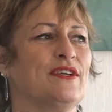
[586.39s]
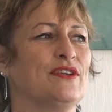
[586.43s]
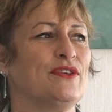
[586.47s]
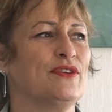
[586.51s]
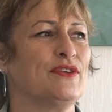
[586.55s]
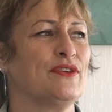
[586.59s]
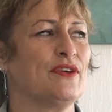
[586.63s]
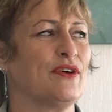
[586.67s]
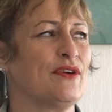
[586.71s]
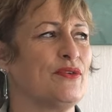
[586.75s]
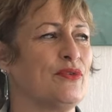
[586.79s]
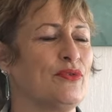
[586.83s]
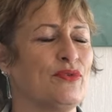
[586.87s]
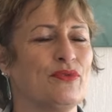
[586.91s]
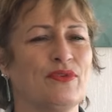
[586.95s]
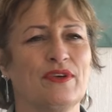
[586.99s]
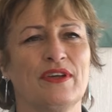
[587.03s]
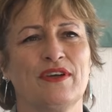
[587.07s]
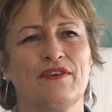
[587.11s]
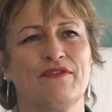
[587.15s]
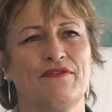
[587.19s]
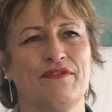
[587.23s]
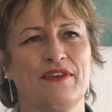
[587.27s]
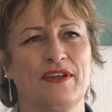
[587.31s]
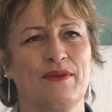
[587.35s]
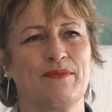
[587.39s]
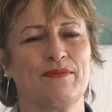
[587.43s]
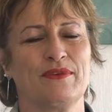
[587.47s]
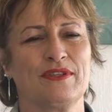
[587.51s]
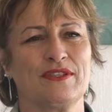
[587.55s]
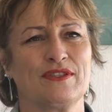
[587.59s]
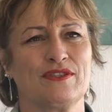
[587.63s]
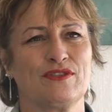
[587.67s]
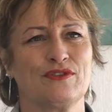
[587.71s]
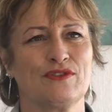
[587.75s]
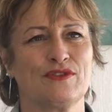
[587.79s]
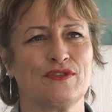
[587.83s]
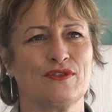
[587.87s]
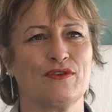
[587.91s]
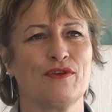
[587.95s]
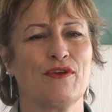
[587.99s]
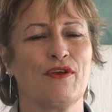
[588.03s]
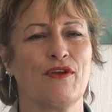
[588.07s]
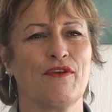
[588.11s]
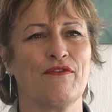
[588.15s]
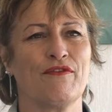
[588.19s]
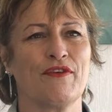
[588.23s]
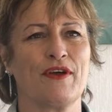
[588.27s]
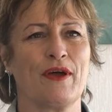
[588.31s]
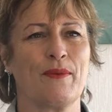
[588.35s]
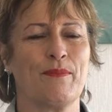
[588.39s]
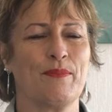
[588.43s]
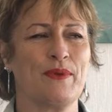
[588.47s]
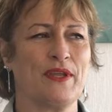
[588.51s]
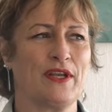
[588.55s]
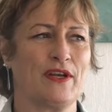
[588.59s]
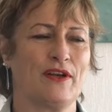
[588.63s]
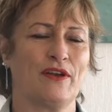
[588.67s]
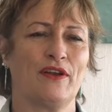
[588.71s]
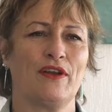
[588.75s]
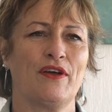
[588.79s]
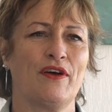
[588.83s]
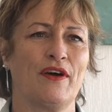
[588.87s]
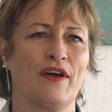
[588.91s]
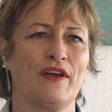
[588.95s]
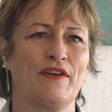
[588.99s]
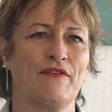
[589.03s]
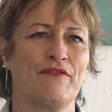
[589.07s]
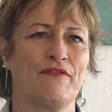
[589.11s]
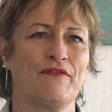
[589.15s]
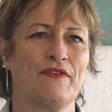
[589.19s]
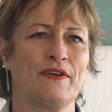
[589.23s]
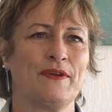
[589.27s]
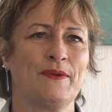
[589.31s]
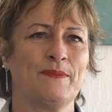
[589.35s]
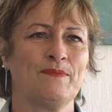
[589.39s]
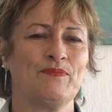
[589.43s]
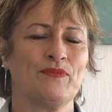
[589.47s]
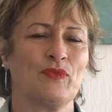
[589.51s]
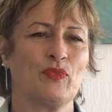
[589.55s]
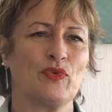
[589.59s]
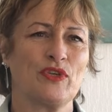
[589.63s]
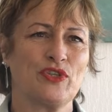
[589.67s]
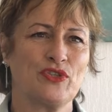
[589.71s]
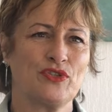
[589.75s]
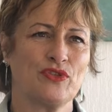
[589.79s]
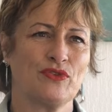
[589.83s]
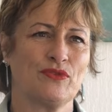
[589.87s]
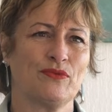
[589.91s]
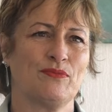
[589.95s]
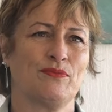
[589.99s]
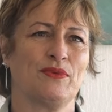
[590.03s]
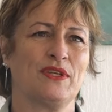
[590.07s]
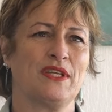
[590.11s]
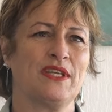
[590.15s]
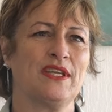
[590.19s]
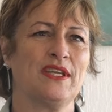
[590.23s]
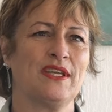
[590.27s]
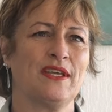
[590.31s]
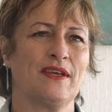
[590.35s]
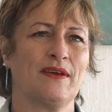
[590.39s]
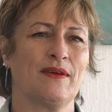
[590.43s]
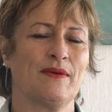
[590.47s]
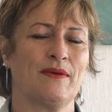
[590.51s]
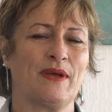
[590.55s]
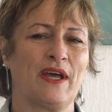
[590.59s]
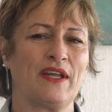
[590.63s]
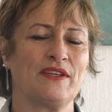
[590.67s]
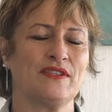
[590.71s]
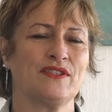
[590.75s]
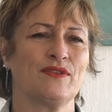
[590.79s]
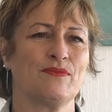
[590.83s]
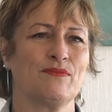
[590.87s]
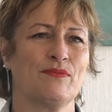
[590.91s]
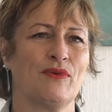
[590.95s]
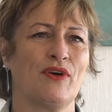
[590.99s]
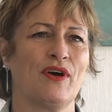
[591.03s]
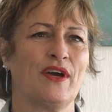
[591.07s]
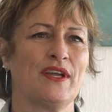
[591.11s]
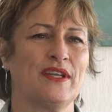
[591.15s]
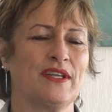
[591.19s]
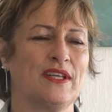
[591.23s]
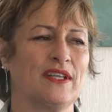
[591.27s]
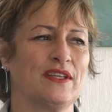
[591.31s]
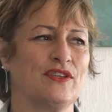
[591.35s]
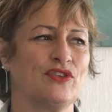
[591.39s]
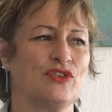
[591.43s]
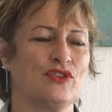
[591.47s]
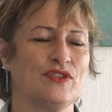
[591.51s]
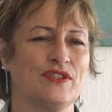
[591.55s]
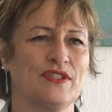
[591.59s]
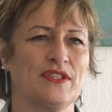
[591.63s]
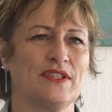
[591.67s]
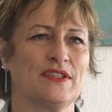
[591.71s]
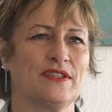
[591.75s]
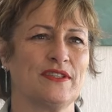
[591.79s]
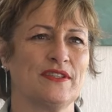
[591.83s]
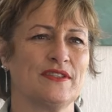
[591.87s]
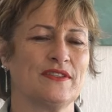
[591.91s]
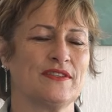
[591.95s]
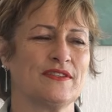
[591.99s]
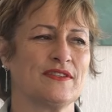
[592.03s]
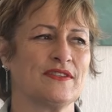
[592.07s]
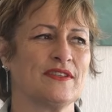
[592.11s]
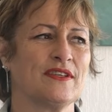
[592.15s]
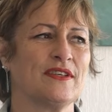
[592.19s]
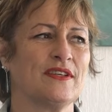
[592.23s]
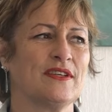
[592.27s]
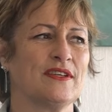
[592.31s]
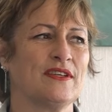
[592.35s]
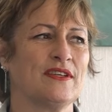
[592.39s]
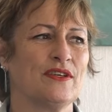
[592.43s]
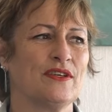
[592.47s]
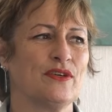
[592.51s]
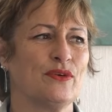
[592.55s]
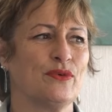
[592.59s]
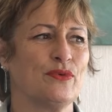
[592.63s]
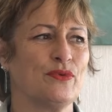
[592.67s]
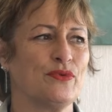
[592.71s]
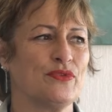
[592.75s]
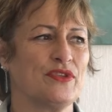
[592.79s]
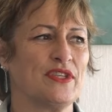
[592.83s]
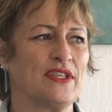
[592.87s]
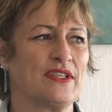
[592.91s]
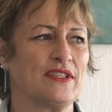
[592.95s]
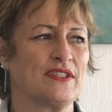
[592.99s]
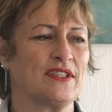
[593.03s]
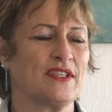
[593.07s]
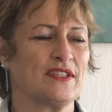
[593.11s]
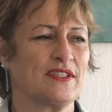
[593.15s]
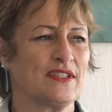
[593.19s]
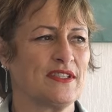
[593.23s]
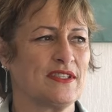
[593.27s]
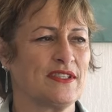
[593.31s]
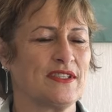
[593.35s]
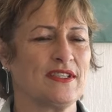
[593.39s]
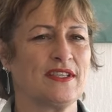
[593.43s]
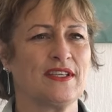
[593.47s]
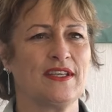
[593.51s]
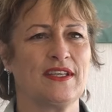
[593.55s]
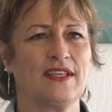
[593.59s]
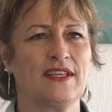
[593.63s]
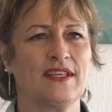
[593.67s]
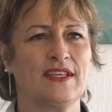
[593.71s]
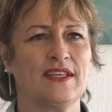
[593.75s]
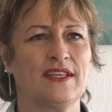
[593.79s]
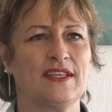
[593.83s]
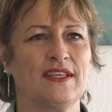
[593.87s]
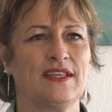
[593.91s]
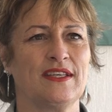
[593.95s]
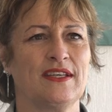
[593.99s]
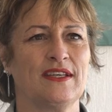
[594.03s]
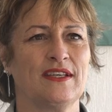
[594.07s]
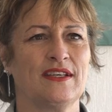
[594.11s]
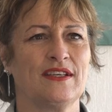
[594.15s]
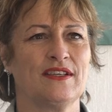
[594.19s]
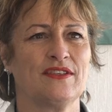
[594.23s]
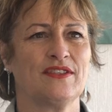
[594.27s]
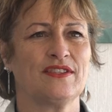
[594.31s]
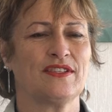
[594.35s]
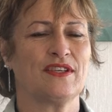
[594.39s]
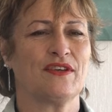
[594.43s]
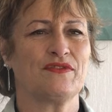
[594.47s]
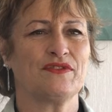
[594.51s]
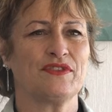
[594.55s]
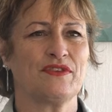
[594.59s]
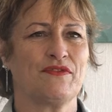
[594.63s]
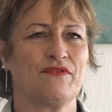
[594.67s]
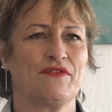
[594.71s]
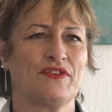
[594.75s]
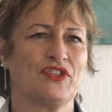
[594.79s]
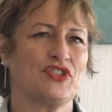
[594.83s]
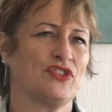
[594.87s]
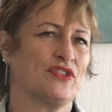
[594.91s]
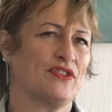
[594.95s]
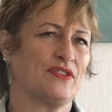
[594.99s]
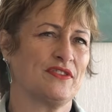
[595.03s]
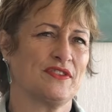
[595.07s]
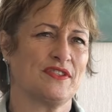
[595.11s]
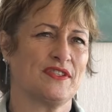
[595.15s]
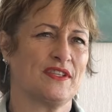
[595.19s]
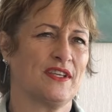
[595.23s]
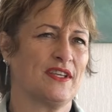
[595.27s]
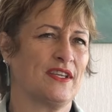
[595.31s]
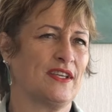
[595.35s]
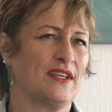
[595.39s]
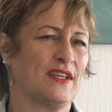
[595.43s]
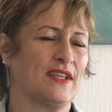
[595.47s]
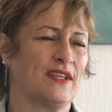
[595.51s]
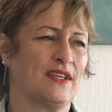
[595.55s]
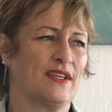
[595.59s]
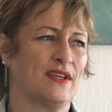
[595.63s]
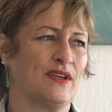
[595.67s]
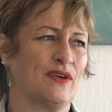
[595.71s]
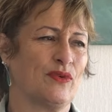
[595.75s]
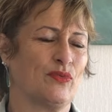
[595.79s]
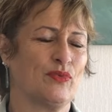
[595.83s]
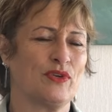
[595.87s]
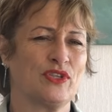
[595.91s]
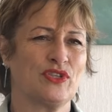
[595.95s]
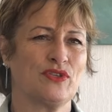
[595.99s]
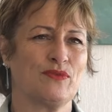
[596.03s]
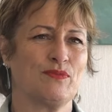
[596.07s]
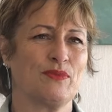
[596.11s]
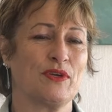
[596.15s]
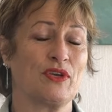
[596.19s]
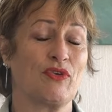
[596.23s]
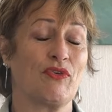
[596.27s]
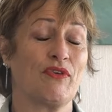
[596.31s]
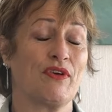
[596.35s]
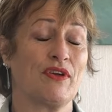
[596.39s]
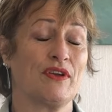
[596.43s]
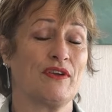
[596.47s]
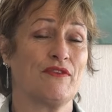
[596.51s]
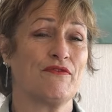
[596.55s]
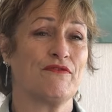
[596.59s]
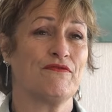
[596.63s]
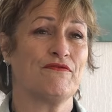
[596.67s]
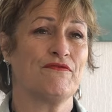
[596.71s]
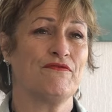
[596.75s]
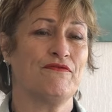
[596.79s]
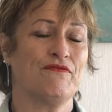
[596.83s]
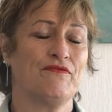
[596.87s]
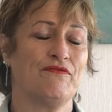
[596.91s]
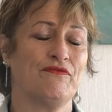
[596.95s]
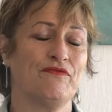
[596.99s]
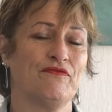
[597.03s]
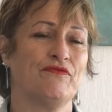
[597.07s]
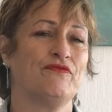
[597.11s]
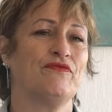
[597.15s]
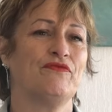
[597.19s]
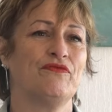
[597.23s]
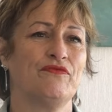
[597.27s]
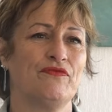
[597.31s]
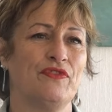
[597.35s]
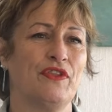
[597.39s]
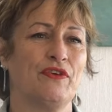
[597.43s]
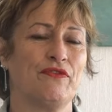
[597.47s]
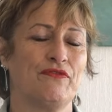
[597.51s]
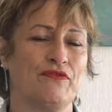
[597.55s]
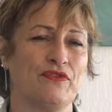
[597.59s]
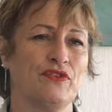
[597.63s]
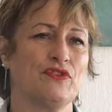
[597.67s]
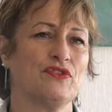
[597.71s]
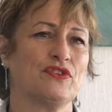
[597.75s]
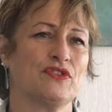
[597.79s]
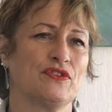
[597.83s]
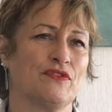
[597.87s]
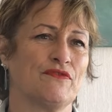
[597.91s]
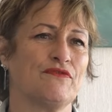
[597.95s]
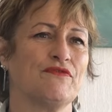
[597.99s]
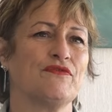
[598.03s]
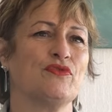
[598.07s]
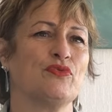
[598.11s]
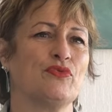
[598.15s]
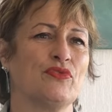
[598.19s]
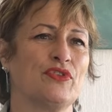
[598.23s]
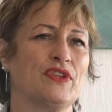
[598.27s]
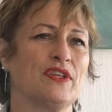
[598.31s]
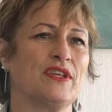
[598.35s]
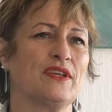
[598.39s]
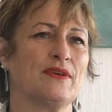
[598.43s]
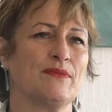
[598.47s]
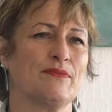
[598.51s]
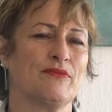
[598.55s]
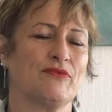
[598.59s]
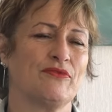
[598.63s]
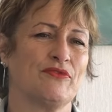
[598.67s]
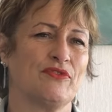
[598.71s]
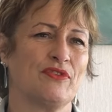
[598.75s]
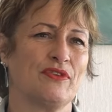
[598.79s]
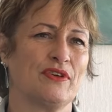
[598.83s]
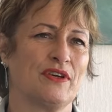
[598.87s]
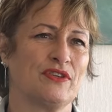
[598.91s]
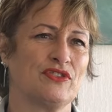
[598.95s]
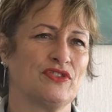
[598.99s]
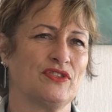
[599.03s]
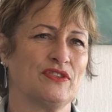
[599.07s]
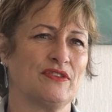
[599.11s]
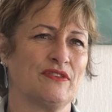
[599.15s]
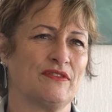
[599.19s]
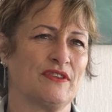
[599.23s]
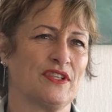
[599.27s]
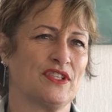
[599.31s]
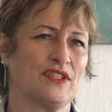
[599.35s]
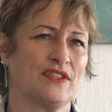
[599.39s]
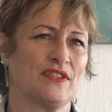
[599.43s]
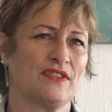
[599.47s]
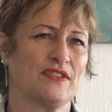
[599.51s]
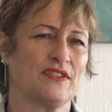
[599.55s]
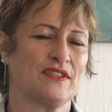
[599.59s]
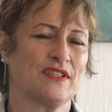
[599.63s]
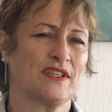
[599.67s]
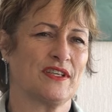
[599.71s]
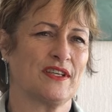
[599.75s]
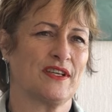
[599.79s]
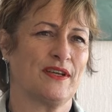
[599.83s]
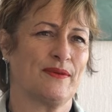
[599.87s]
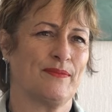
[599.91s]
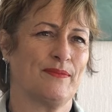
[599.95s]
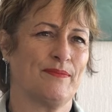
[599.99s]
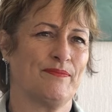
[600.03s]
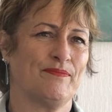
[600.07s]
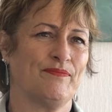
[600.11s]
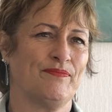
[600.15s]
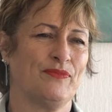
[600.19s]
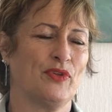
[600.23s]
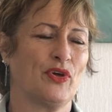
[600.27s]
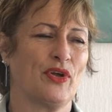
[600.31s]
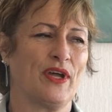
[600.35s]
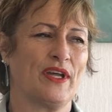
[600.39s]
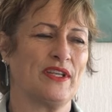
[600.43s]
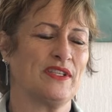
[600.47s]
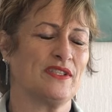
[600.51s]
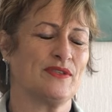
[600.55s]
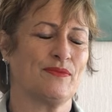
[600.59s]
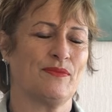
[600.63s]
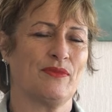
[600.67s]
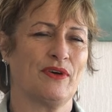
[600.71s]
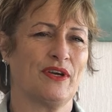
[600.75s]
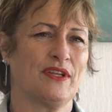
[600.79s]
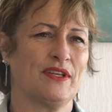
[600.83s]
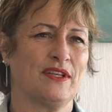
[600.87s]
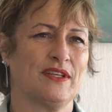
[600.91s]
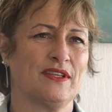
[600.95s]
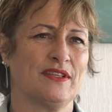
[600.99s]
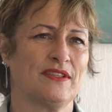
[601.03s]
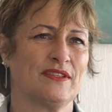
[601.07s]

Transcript: You know, all our families deserve a better life. We shouldn't be here undermining New Zealand's authenticity, self-sufficiency. We should be growing it the future for them, for our generations to come, not undermining